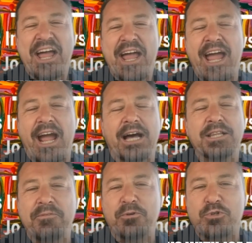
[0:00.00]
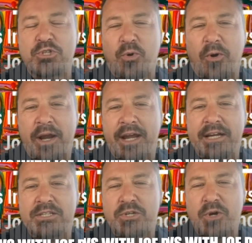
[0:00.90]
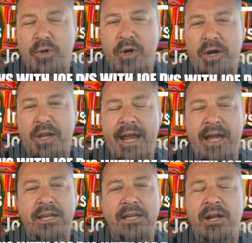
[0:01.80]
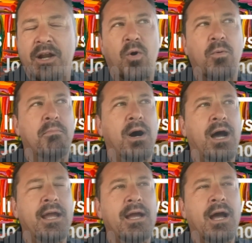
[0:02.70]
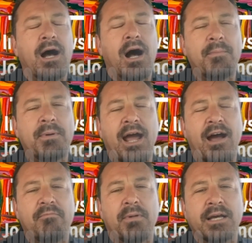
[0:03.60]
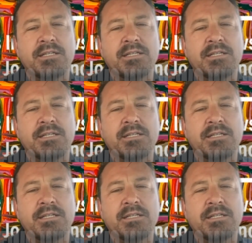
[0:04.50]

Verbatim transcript: Hey, I love your story. It's so good. And you know, my I'm gonna have my